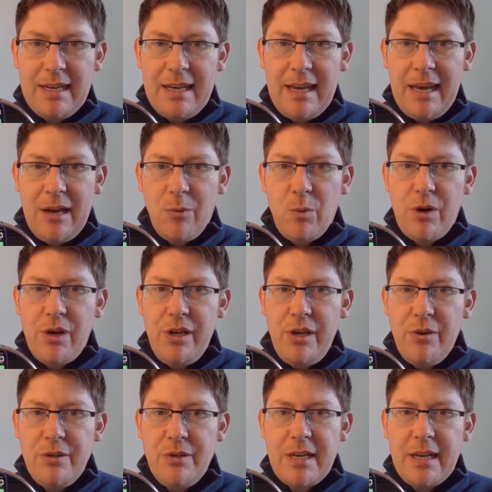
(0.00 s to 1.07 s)
We're
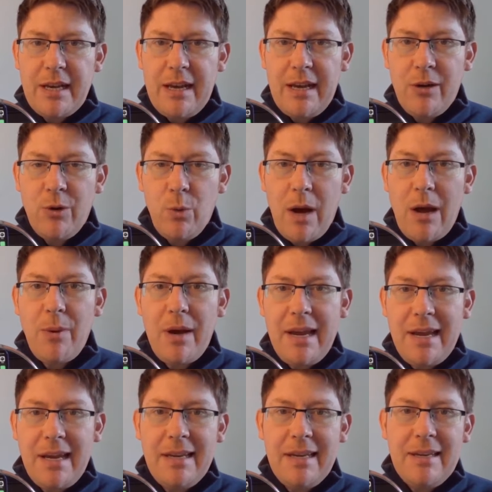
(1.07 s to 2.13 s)
using a
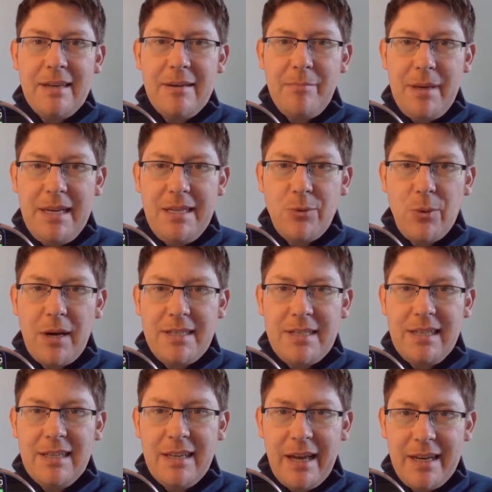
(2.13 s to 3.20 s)
Huawei
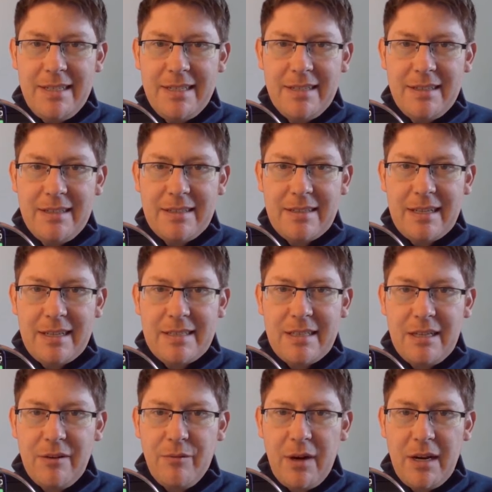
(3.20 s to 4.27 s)
P20 Lite. That's
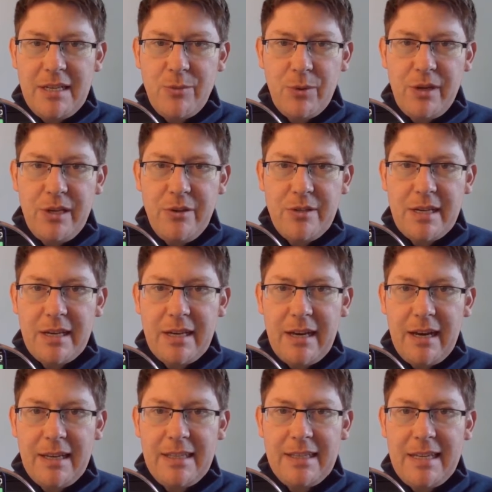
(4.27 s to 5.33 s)
the device we're using,
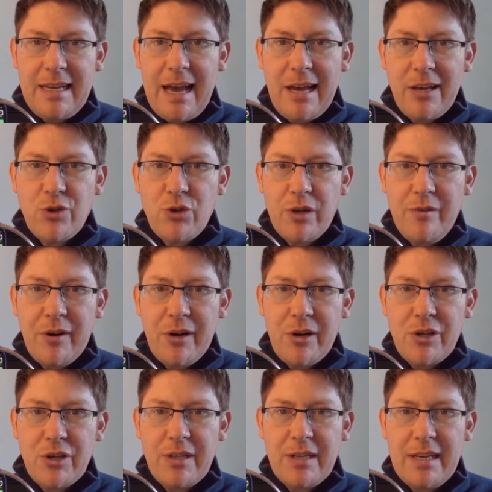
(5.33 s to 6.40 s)
and the Android
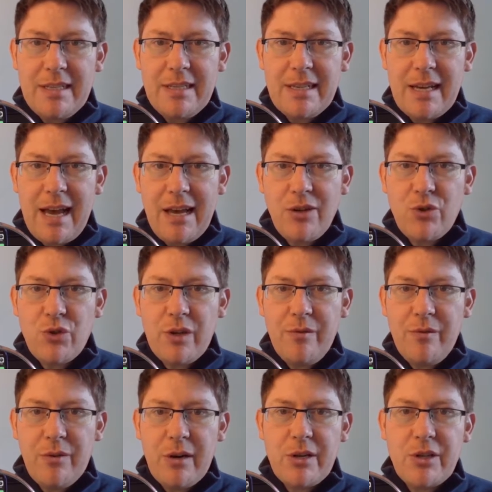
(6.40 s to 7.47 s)
version is
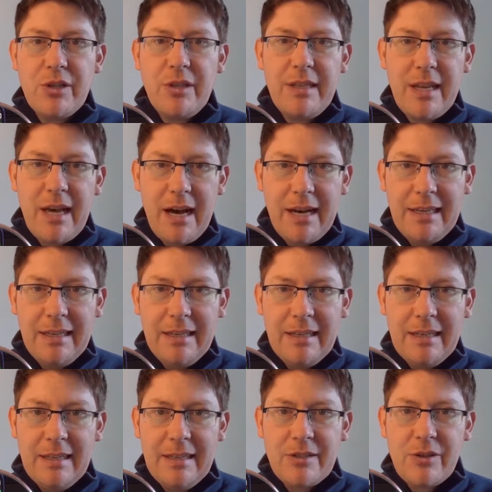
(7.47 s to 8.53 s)
Android version 9.
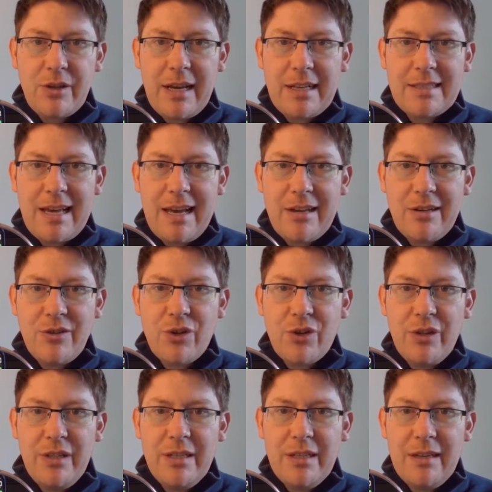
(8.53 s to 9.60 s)
So that's
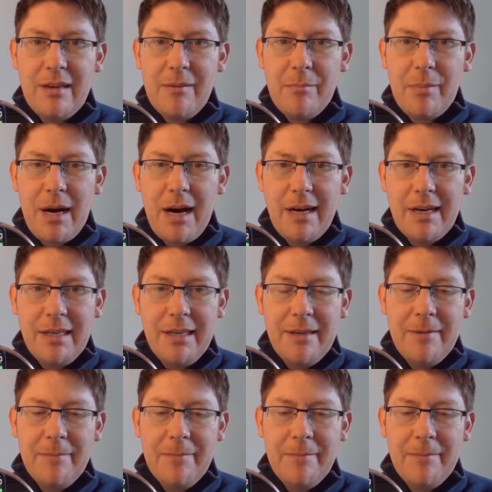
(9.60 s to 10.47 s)
Android Pie.